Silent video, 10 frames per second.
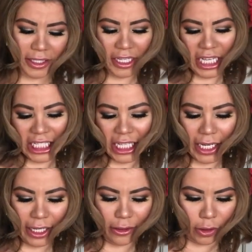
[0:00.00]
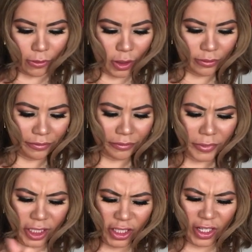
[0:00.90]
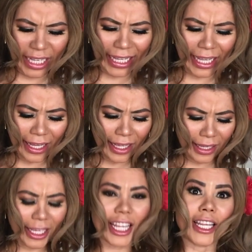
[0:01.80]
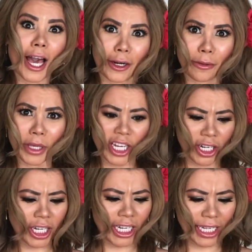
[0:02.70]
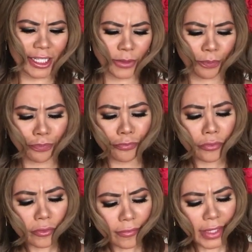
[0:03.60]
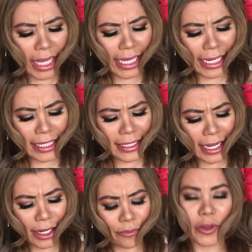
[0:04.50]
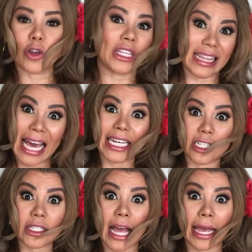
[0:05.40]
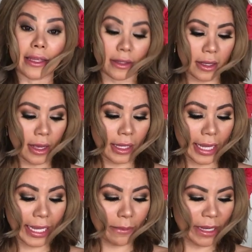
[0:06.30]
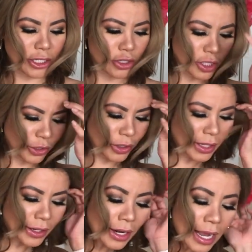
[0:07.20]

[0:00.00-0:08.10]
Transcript: It's like a normal, like a lager beer. It is on the lighter side, like I mentioned earlier.